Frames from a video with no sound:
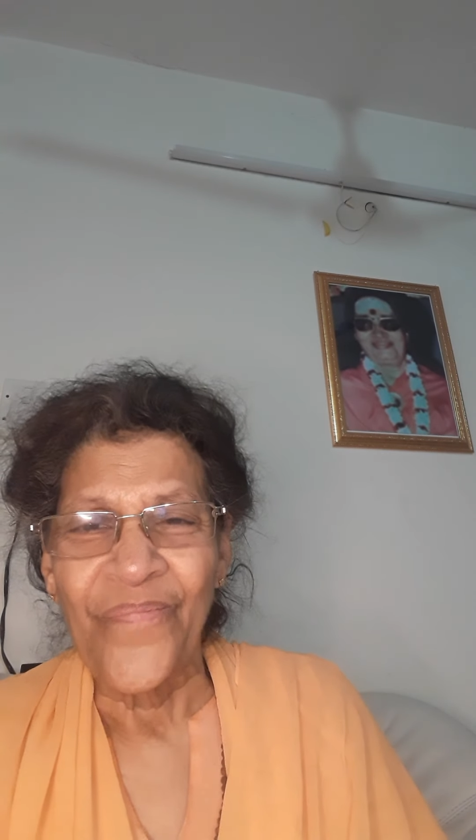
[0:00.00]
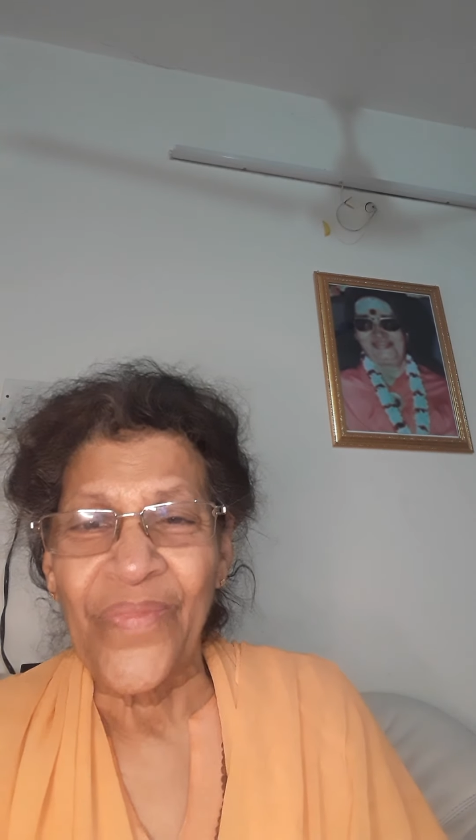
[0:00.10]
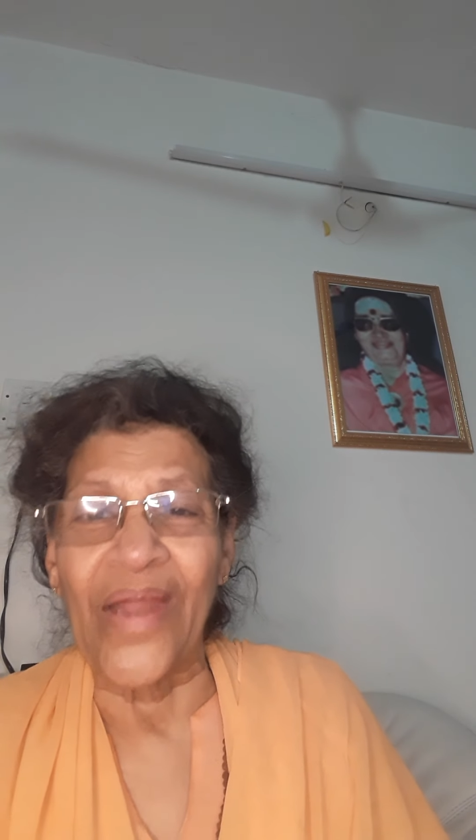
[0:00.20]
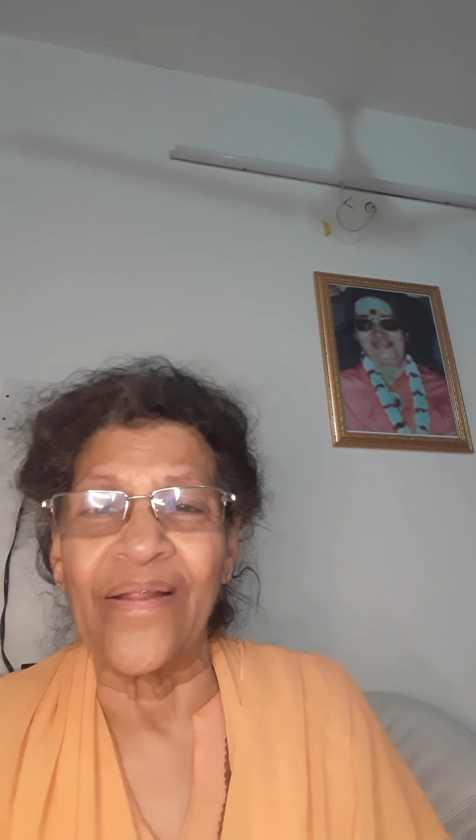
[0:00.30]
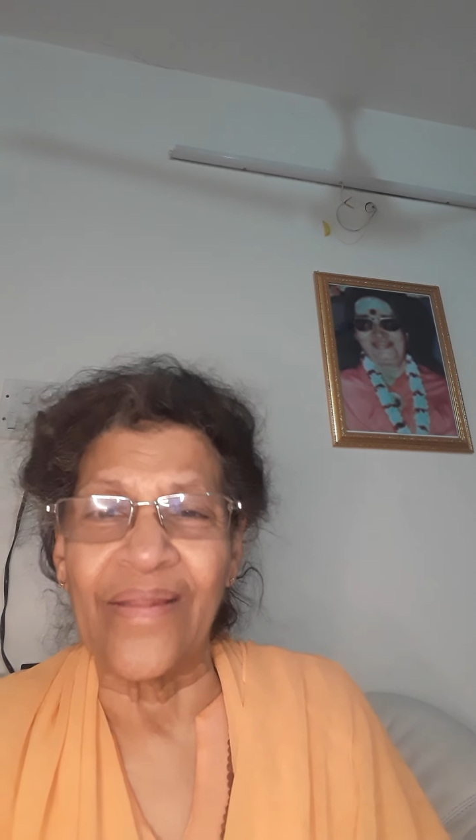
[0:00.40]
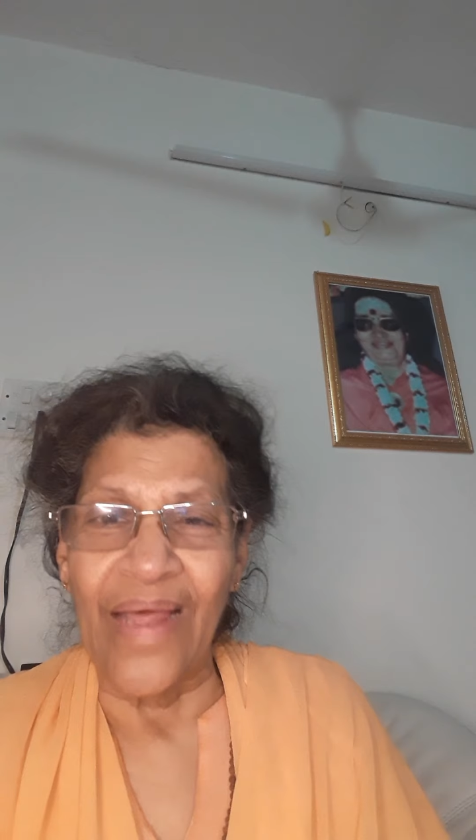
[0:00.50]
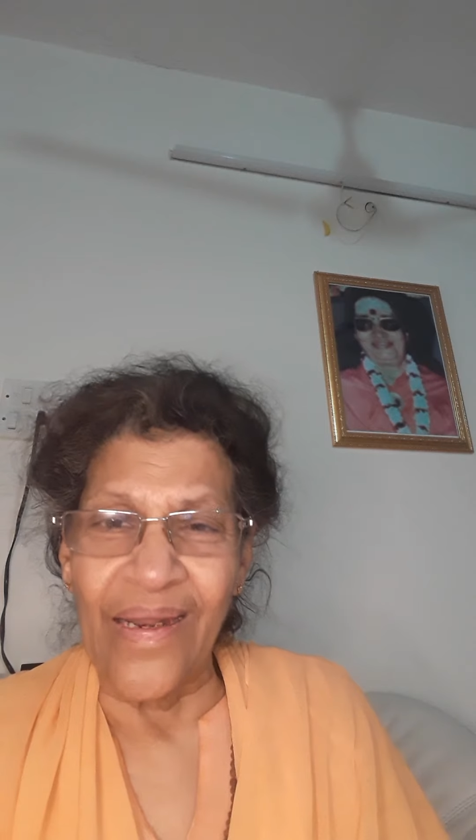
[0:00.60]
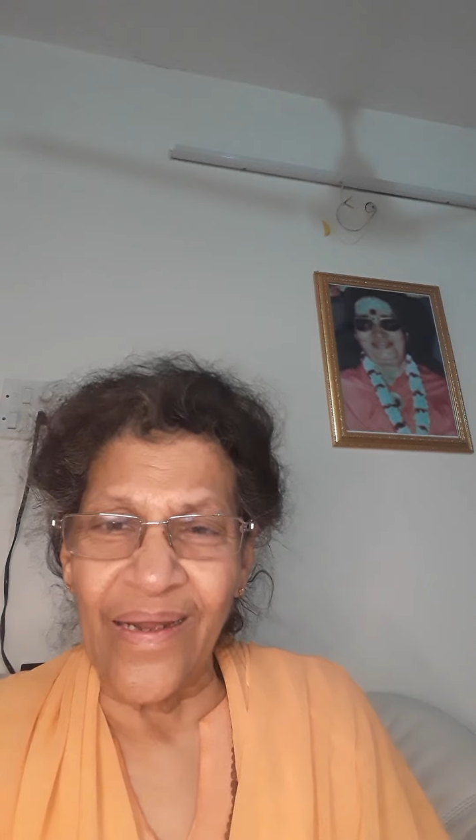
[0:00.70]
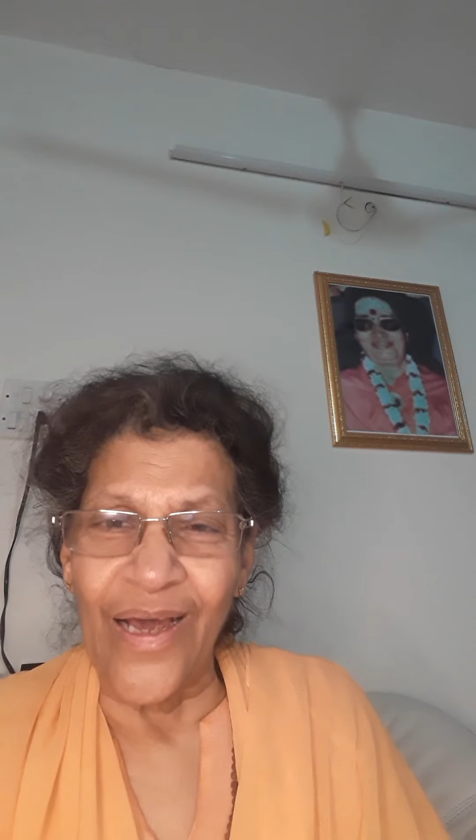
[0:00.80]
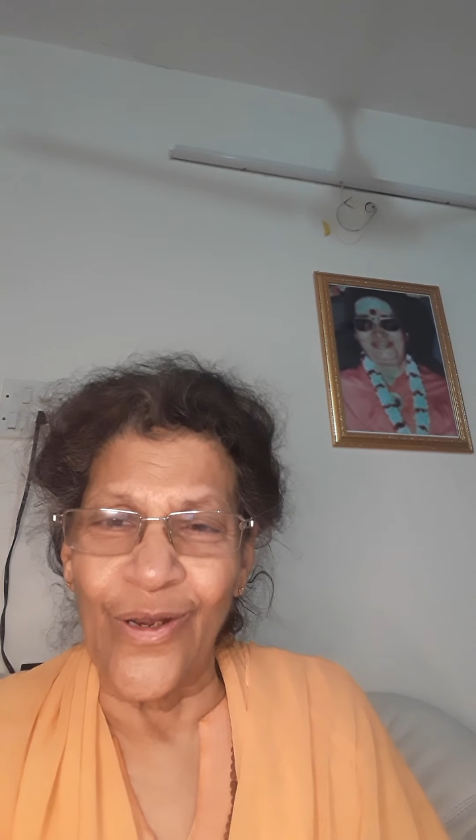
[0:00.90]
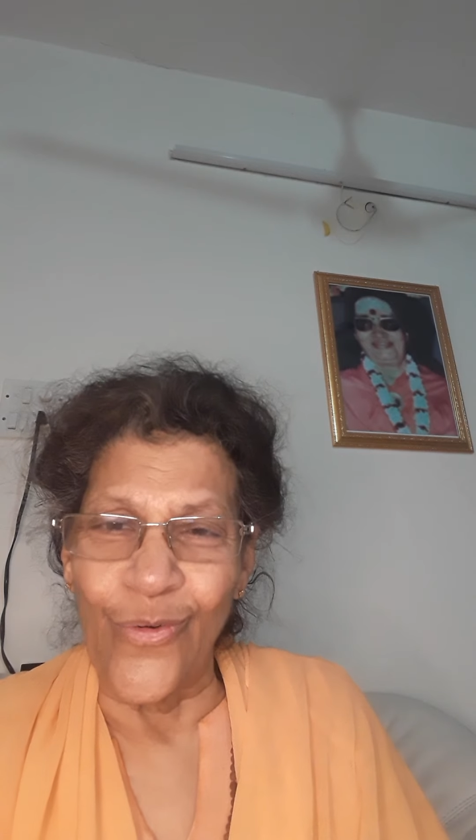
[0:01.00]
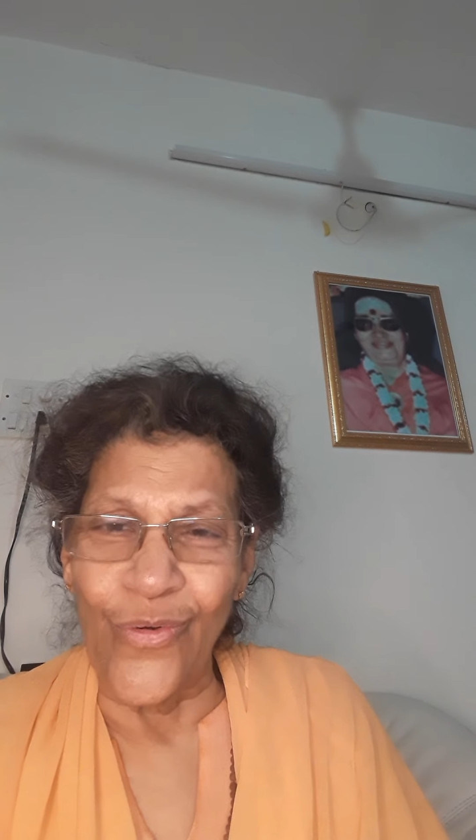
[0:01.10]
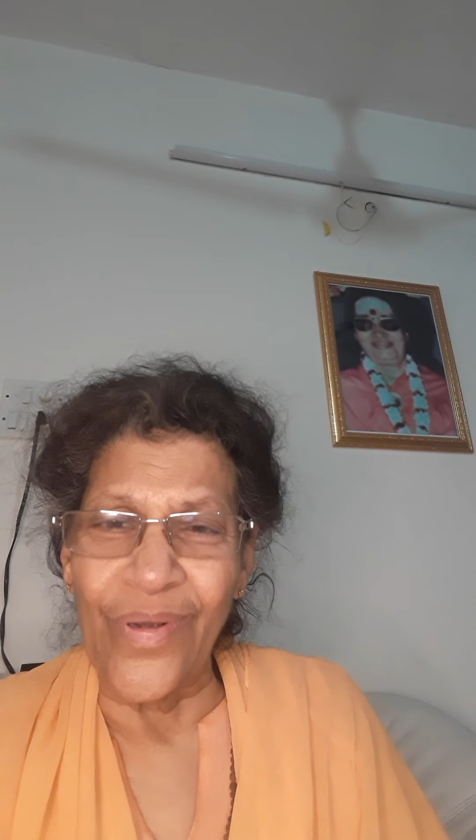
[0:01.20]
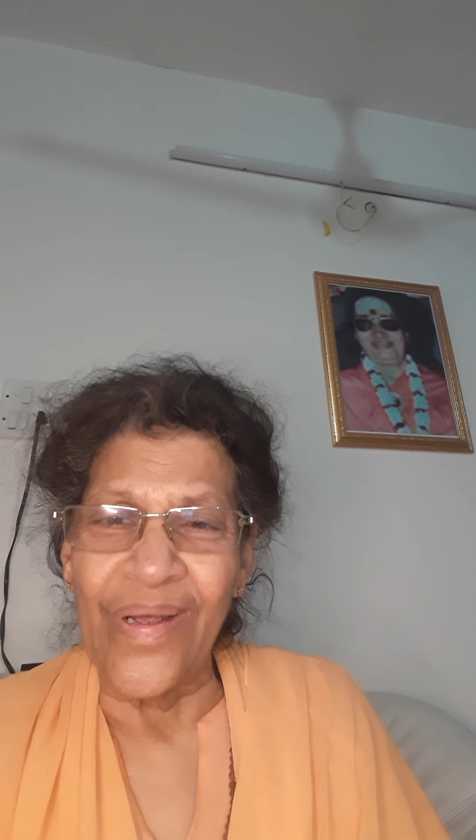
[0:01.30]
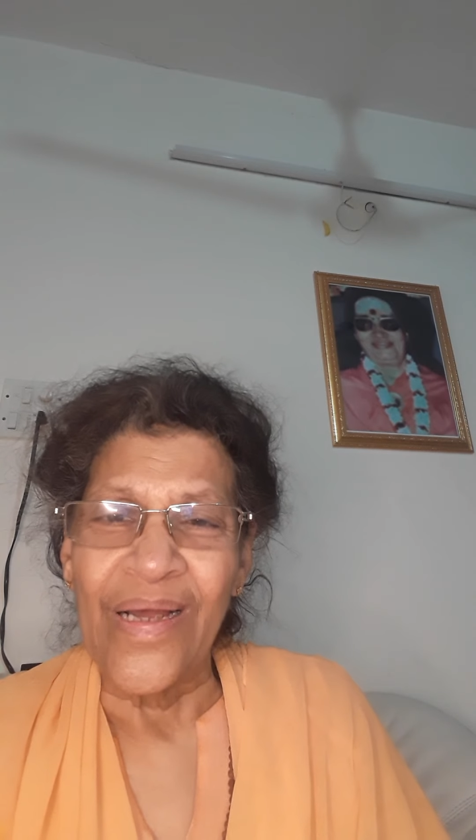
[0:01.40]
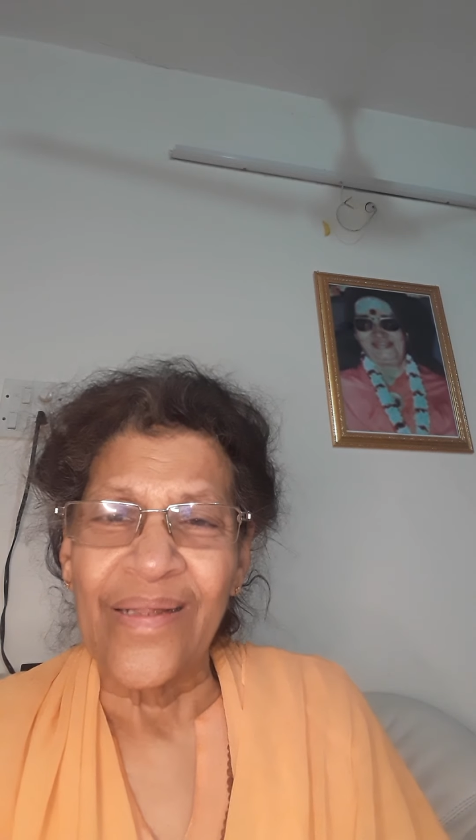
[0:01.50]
and then alone